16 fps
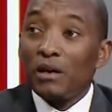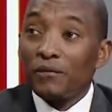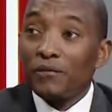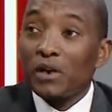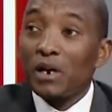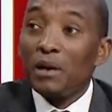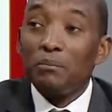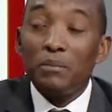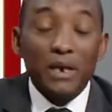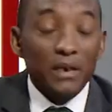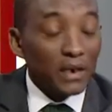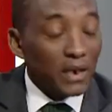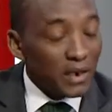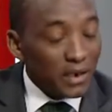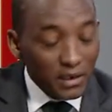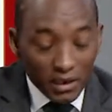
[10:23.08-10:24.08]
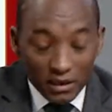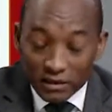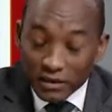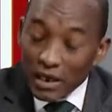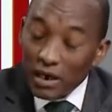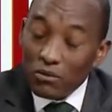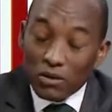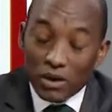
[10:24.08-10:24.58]
Africa, but in the
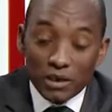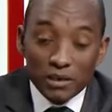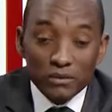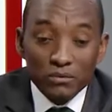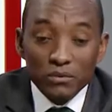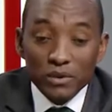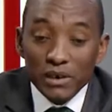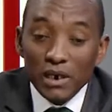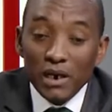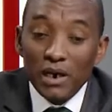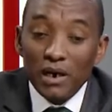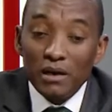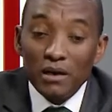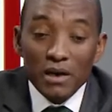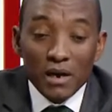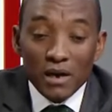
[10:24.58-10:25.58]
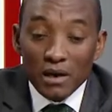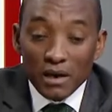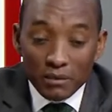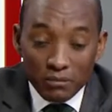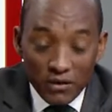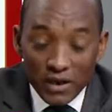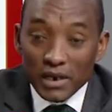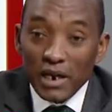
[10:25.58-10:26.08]
entire world. We are
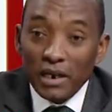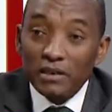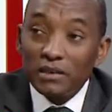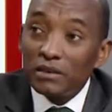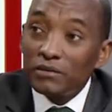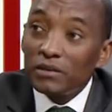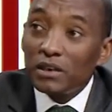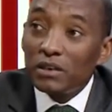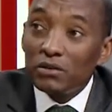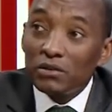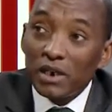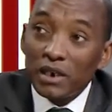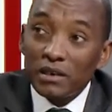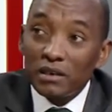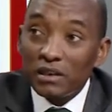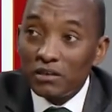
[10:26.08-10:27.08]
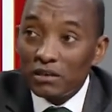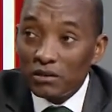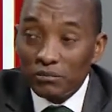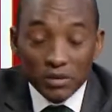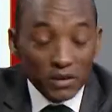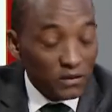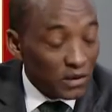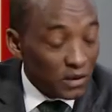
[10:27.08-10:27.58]
very active in the United Nations
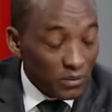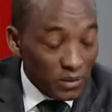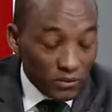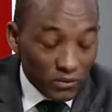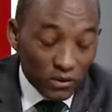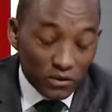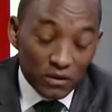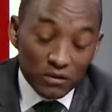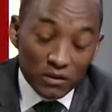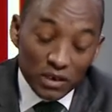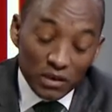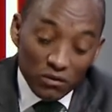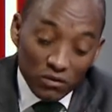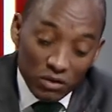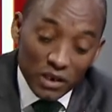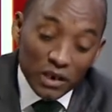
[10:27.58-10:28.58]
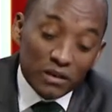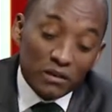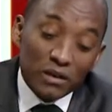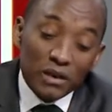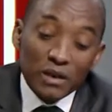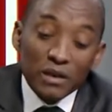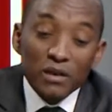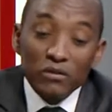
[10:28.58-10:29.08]
peacekeeping forces in order
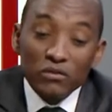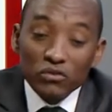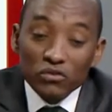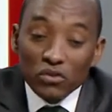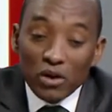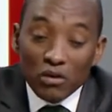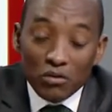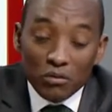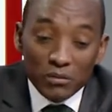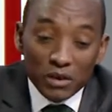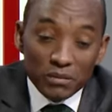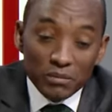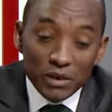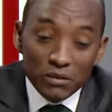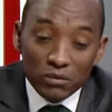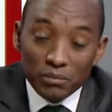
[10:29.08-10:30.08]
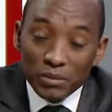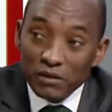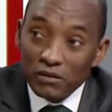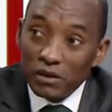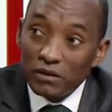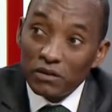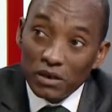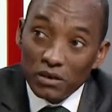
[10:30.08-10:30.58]
to show our commitment to peace
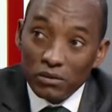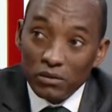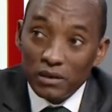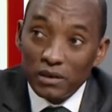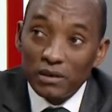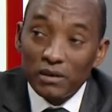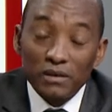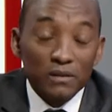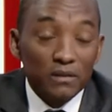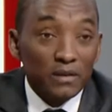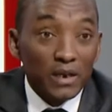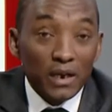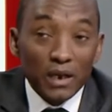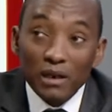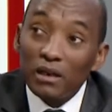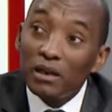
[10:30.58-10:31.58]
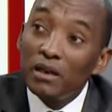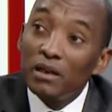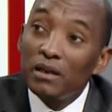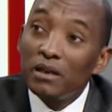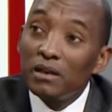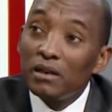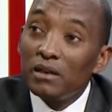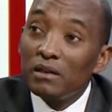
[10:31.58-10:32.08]
and security. Secondly,
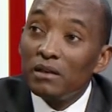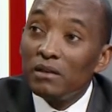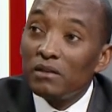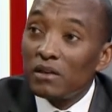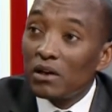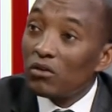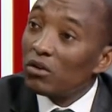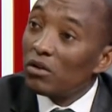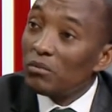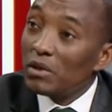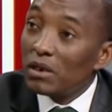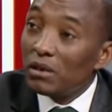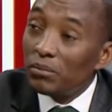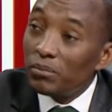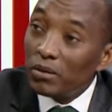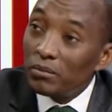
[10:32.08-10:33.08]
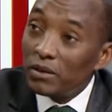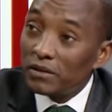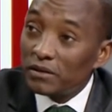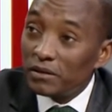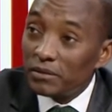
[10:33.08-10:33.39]
is economic diplomacy.